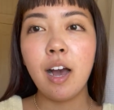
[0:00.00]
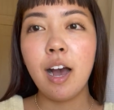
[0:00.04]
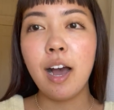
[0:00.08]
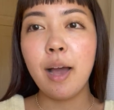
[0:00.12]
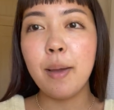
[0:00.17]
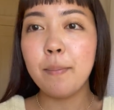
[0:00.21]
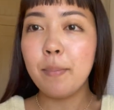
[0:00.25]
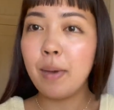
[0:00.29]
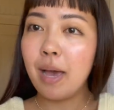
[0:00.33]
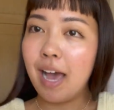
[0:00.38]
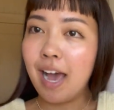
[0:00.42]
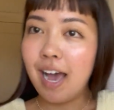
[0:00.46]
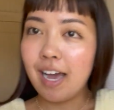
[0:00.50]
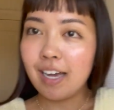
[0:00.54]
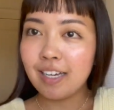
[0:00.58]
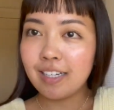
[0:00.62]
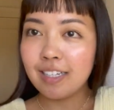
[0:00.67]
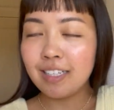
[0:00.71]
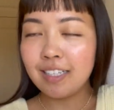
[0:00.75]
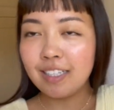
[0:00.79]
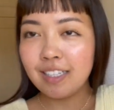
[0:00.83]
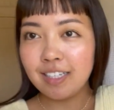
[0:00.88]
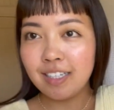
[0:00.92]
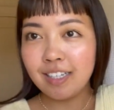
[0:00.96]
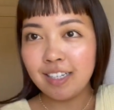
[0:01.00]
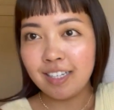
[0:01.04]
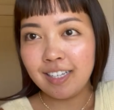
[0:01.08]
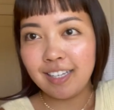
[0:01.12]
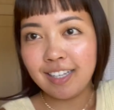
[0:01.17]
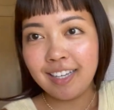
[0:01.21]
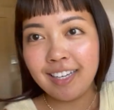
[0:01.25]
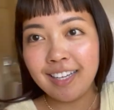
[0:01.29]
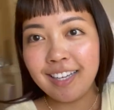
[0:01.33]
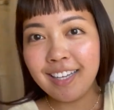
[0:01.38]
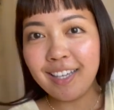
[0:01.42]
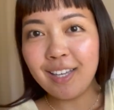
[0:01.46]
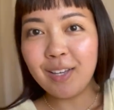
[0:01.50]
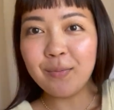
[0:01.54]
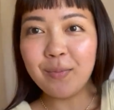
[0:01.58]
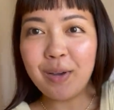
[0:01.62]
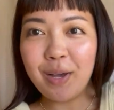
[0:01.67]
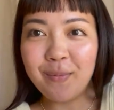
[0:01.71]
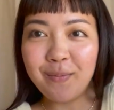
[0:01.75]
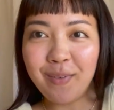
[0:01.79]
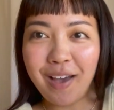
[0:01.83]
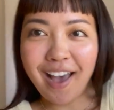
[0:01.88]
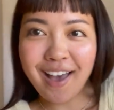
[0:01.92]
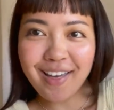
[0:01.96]
I'm back in
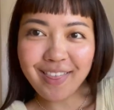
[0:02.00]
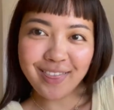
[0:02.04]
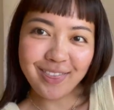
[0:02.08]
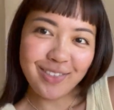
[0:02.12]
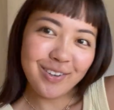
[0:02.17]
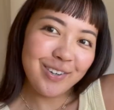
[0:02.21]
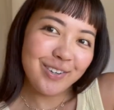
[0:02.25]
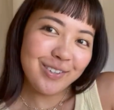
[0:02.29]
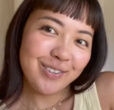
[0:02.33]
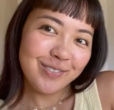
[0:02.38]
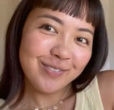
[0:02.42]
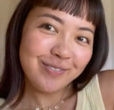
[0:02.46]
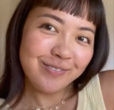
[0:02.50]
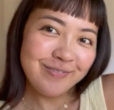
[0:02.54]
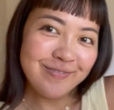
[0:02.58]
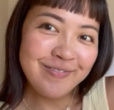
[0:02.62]
my bathroom.